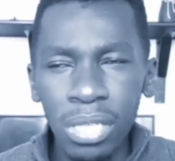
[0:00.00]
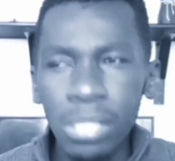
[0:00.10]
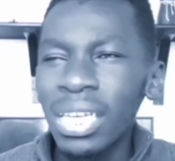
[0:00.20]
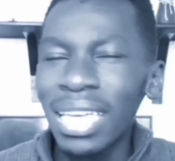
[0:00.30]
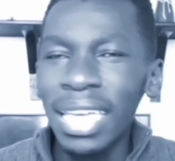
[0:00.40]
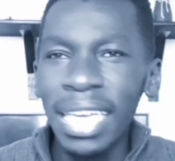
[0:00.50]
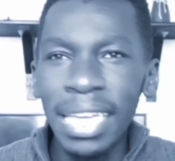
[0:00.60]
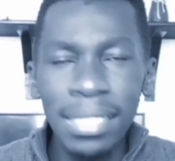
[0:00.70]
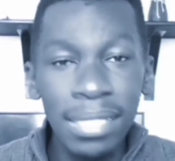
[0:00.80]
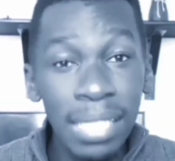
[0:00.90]
this,
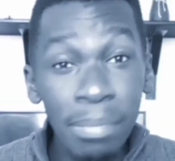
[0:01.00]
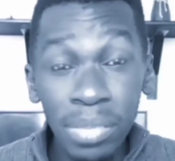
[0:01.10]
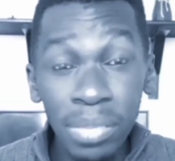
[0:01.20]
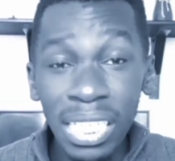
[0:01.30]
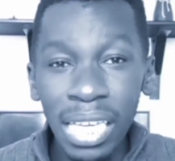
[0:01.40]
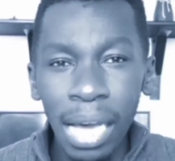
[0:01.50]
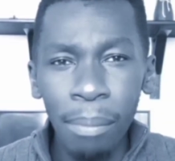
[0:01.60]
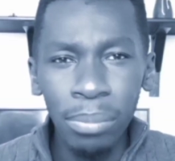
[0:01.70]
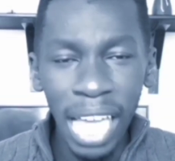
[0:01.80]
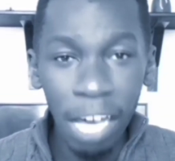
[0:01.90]
it's simply a
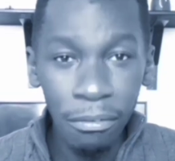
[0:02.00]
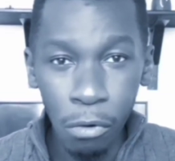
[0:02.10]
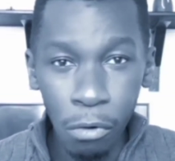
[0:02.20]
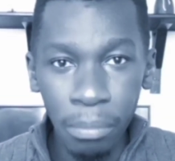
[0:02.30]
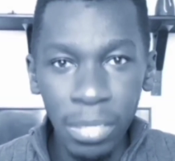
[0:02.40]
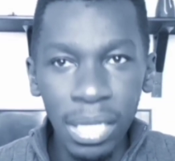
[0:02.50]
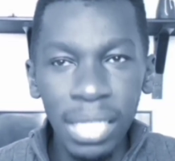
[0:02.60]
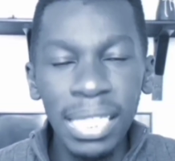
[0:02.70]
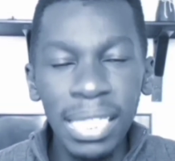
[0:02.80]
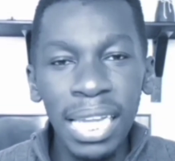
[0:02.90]
platform
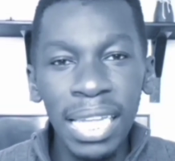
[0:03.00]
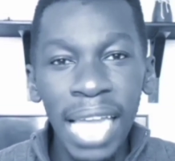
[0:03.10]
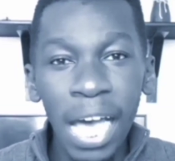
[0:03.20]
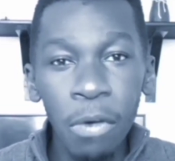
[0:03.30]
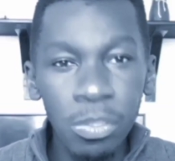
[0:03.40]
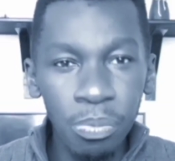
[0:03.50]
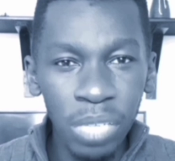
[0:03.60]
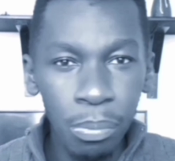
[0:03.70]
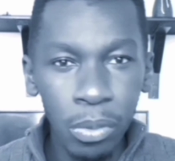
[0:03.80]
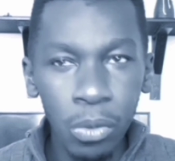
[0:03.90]
that allows
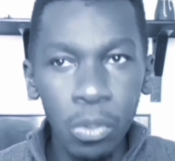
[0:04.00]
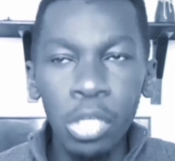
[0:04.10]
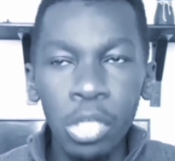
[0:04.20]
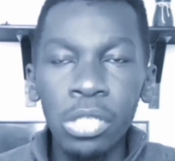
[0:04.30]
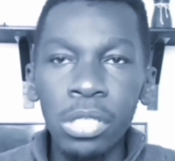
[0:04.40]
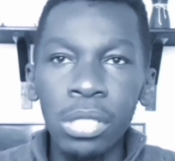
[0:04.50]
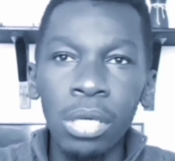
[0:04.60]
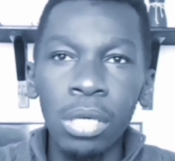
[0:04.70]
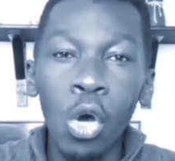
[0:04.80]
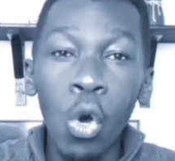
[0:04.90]
people to
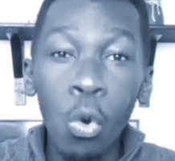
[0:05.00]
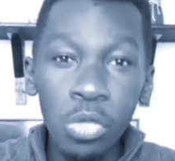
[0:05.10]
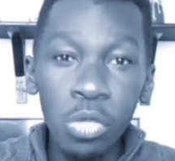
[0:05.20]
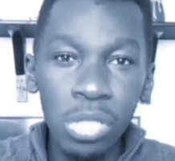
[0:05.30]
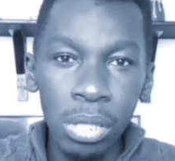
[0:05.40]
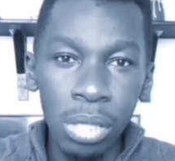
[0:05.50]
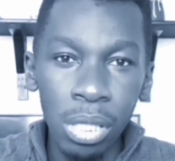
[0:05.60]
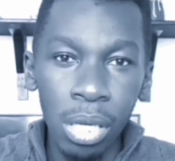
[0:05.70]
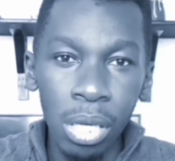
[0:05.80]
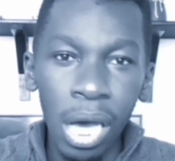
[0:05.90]
host
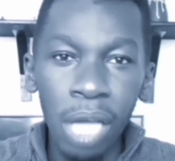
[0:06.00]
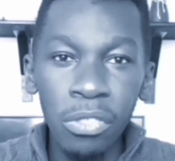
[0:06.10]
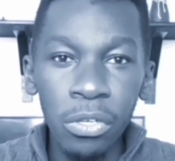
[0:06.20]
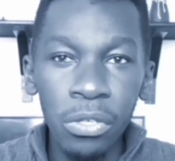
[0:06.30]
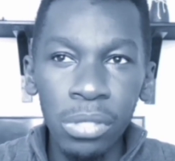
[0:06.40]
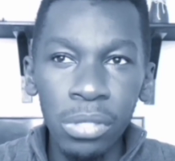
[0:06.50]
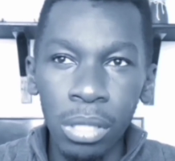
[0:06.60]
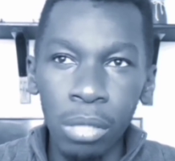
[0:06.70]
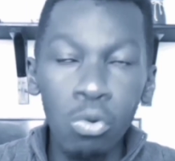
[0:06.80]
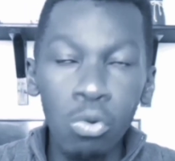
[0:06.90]
others
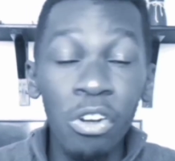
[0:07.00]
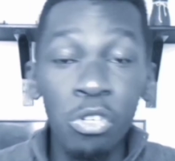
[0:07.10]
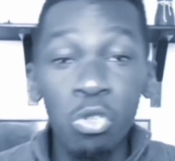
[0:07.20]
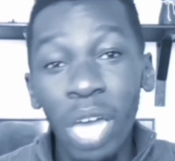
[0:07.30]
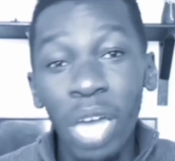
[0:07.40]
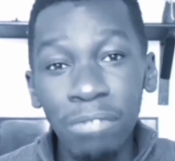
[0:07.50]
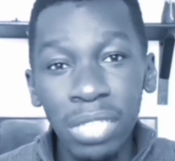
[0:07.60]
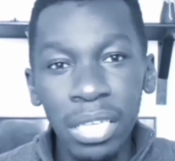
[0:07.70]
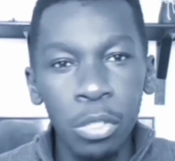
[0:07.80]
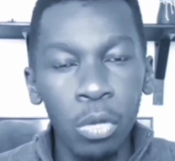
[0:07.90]
who are
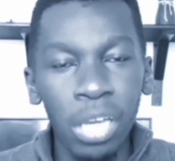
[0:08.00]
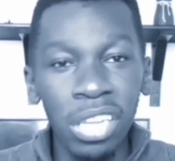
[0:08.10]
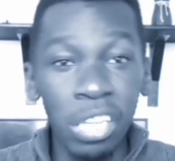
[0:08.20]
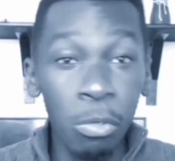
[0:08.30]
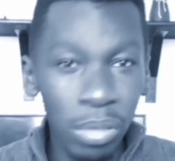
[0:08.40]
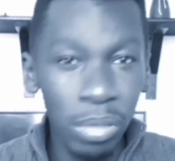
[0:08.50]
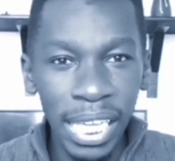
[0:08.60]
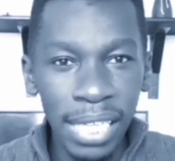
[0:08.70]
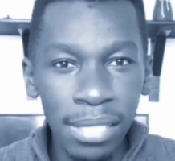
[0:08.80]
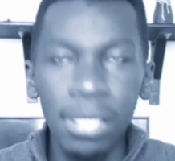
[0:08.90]
traveling to a new
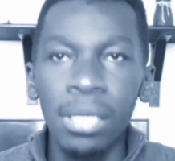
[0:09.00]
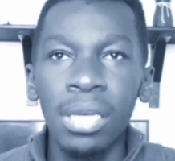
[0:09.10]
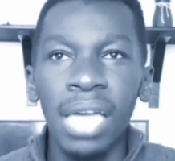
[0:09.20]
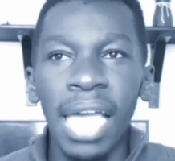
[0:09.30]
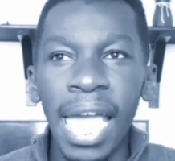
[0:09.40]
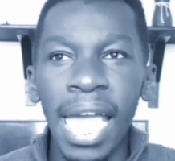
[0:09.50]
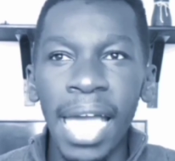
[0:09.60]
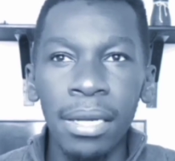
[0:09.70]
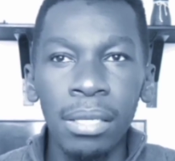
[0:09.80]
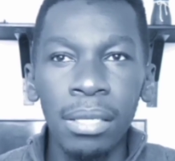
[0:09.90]
place,
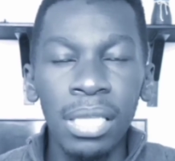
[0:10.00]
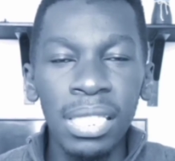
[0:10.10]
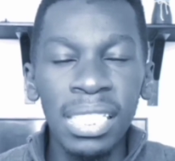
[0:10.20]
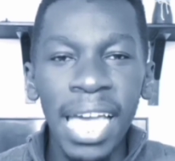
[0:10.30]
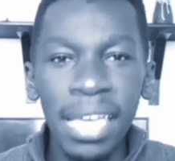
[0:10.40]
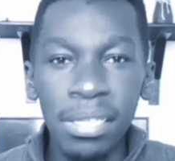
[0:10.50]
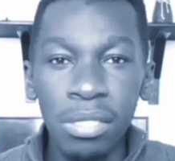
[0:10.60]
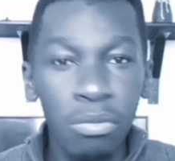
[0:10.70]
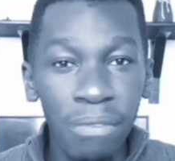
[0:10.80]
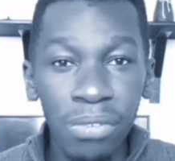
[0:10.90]
and that is
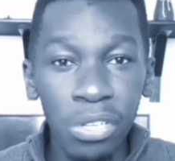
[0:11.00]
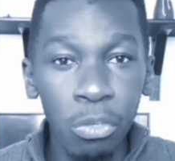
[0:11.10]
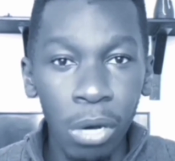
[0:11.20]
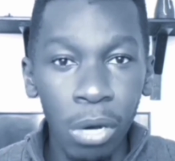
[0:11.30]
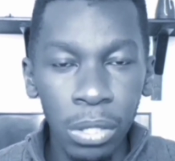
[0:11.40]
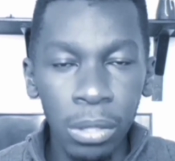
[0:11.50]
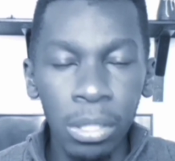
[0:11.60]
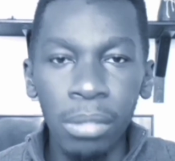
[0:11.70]
the revenue model.